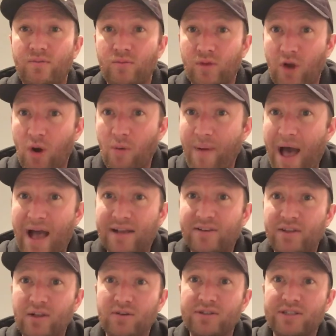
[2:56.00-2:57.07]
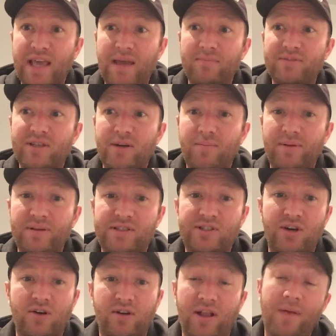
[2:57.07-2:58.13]
Go back to those games that have been
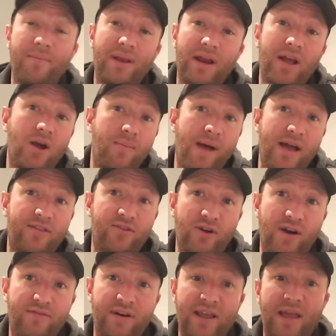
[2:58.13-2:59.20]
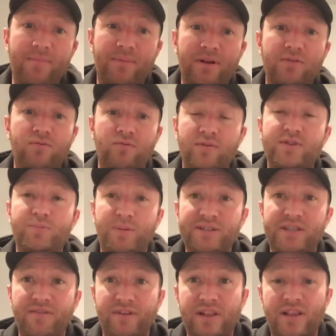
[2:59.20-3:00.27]
circled. I mean, I go back through every game, but
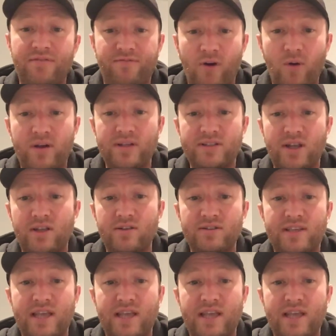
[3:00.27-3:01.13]
specifically focus on those